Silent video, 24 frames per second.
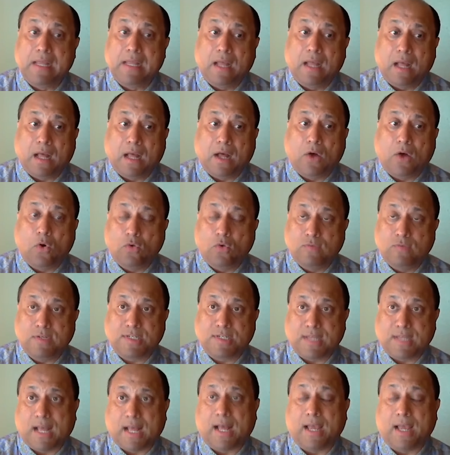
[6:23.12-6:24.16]
over
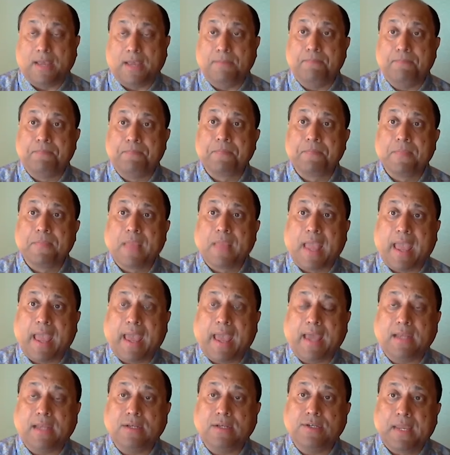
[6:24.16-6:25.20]
time.
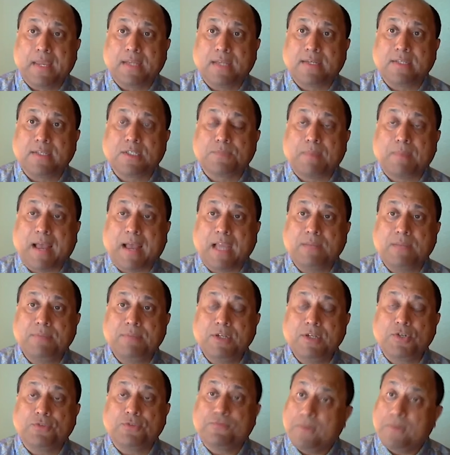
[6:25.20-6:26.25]
And it inspired
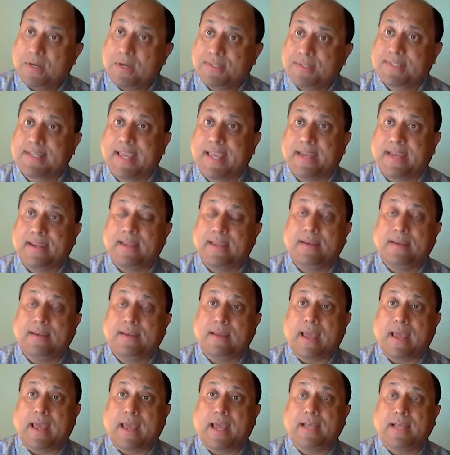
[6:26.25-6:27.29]
me to first get in
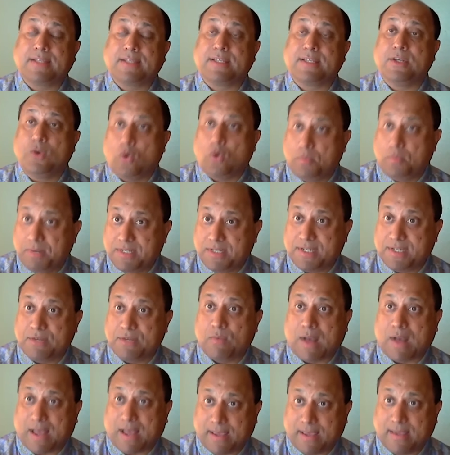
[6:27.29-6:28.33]
as an
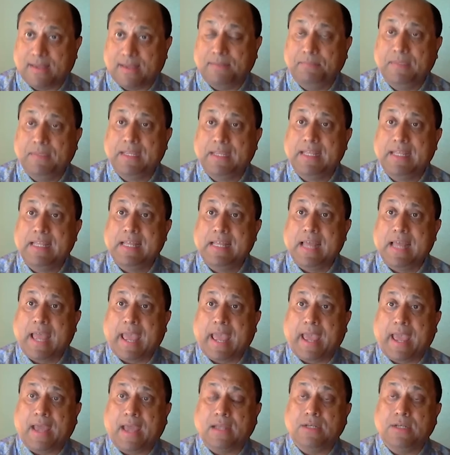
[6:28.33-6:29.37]
OBGYN,
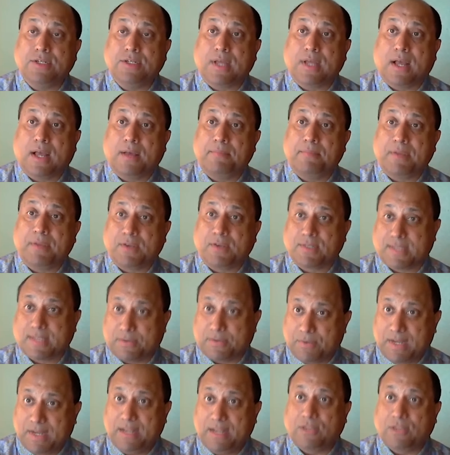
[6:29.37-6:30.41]
and because I
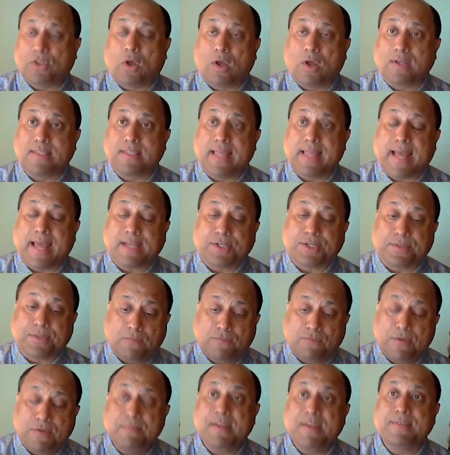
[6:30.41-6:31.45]
really thought that
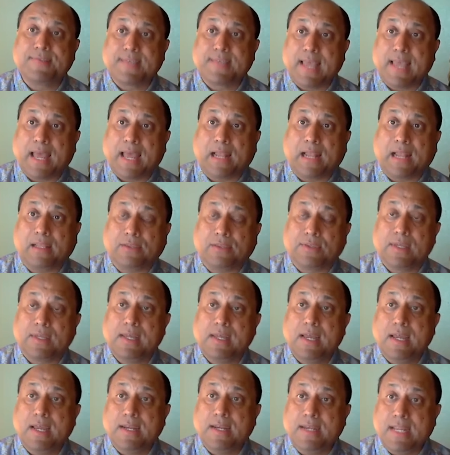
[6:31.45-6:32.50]
women's health
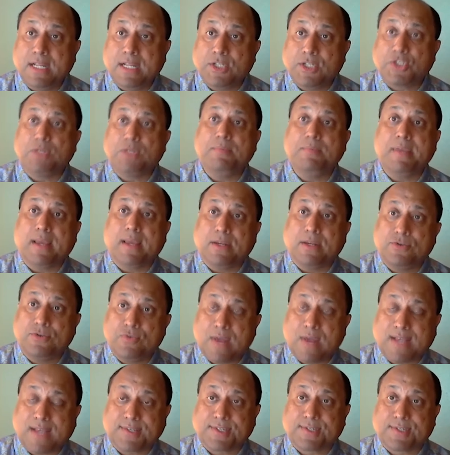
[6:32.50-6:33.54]
needs to be
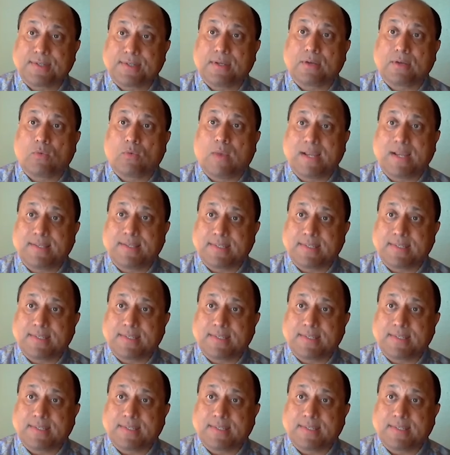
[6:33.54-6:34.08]
addressed quite